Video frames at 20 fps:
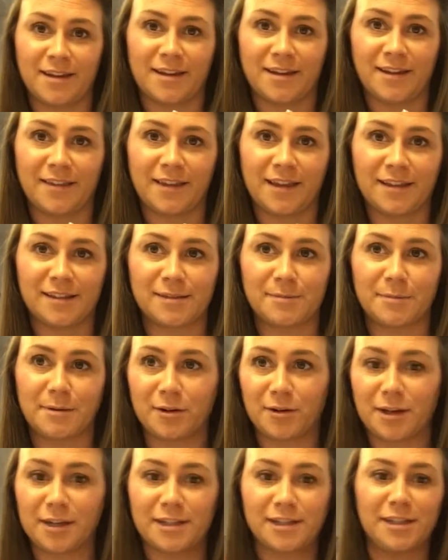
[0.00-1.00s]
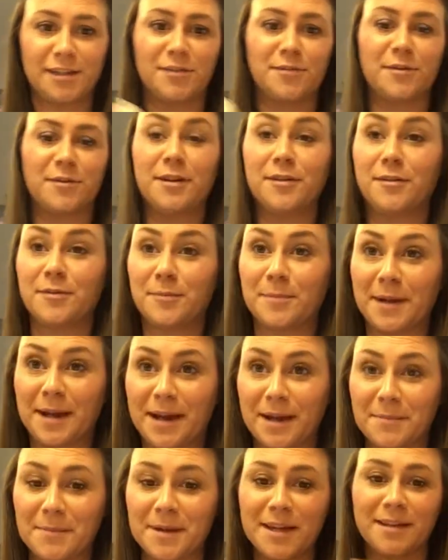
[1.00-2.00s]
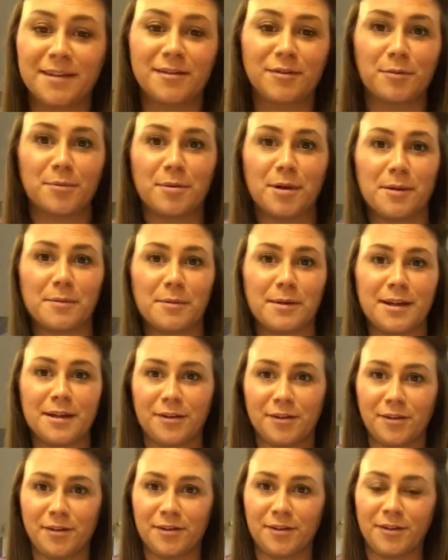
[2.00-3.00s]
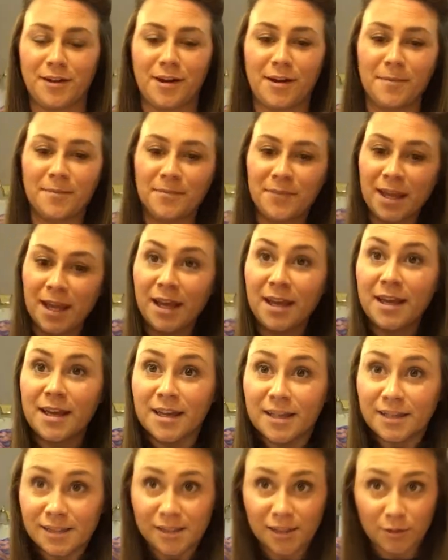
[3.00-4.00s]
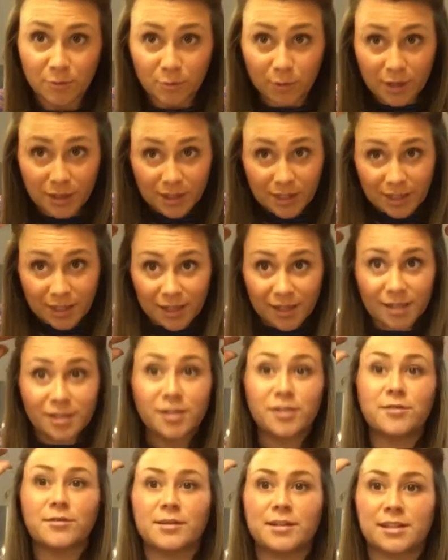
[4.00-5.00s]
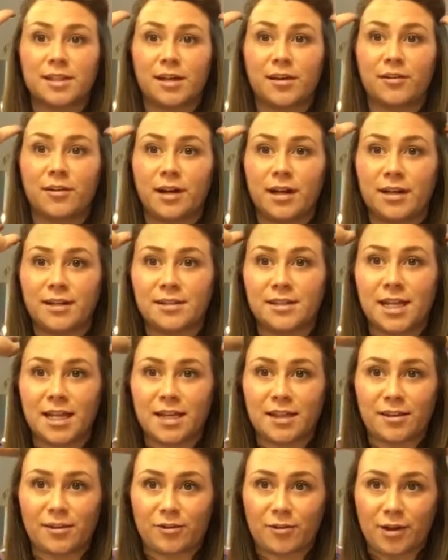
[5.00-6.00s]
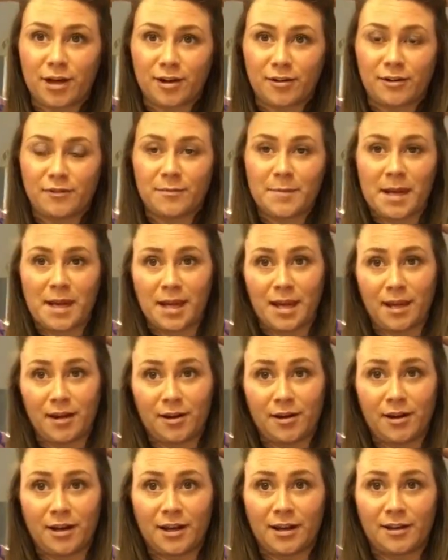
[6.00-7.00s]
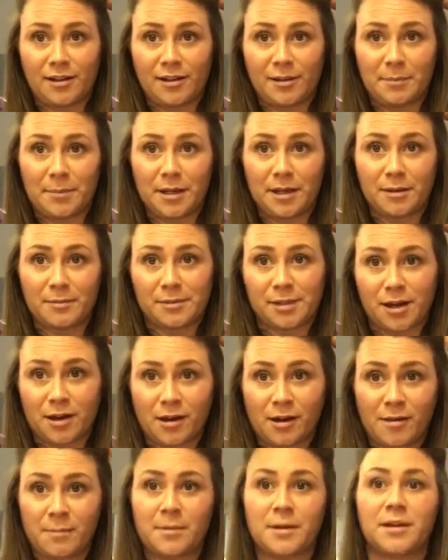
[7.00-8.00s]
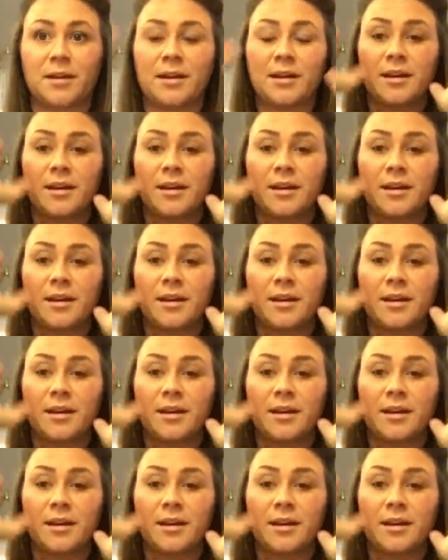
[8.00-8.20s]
And that's my crazy 3-year-old behind me. You'll probably hear her a lot. So one thing I do is I go ahead and take the crown of my hair and clip it up top.